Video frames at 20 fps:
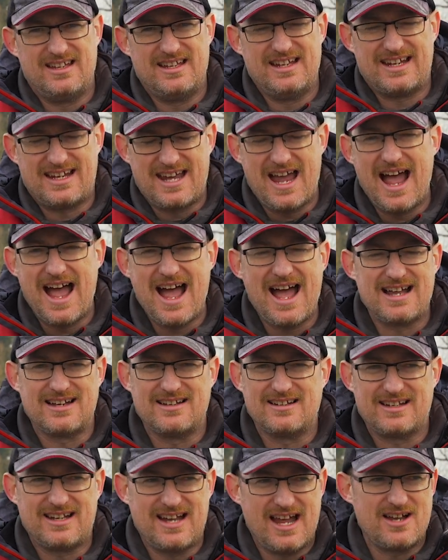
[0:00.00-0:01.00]
It
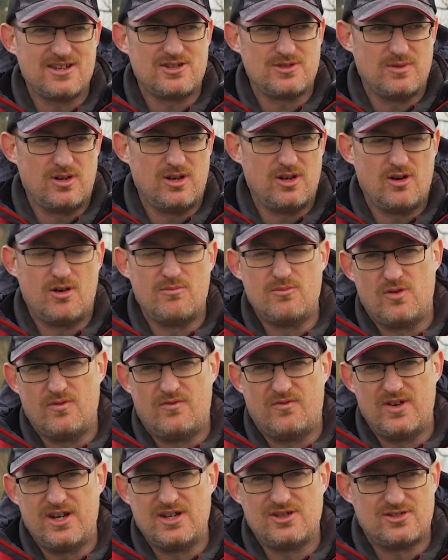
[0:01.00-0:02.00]
can catch you a lot more
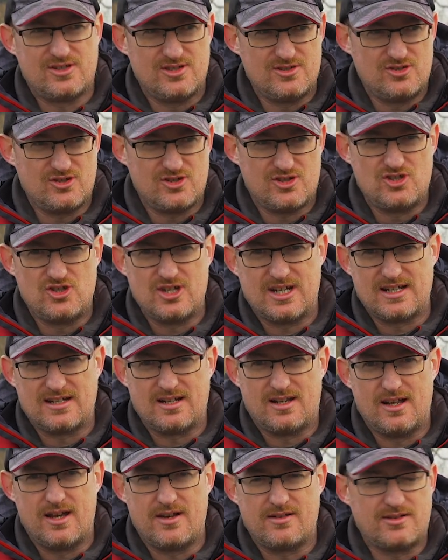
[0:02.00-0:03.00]
fish than just jigging
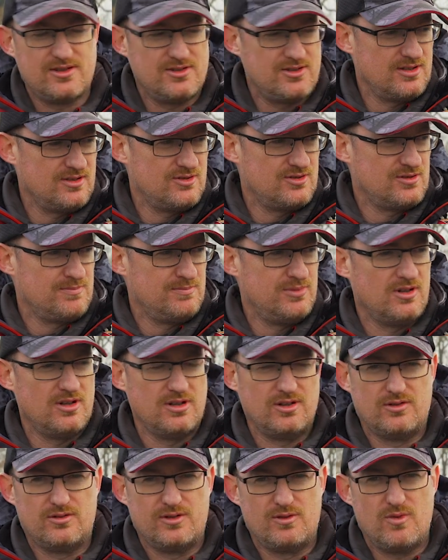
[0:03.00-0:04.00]
alone, because you can just put a
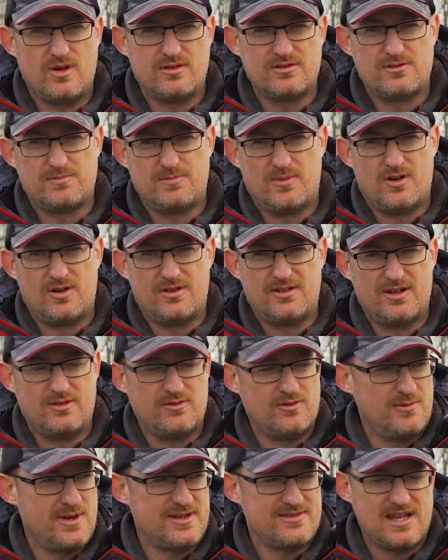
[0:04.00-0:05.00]
lure in one spot and
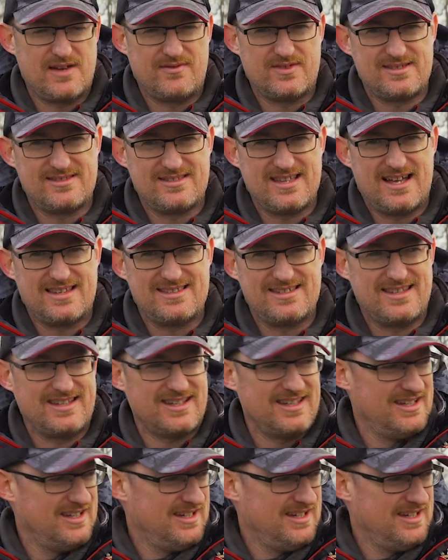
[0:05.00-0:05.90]
almost have it static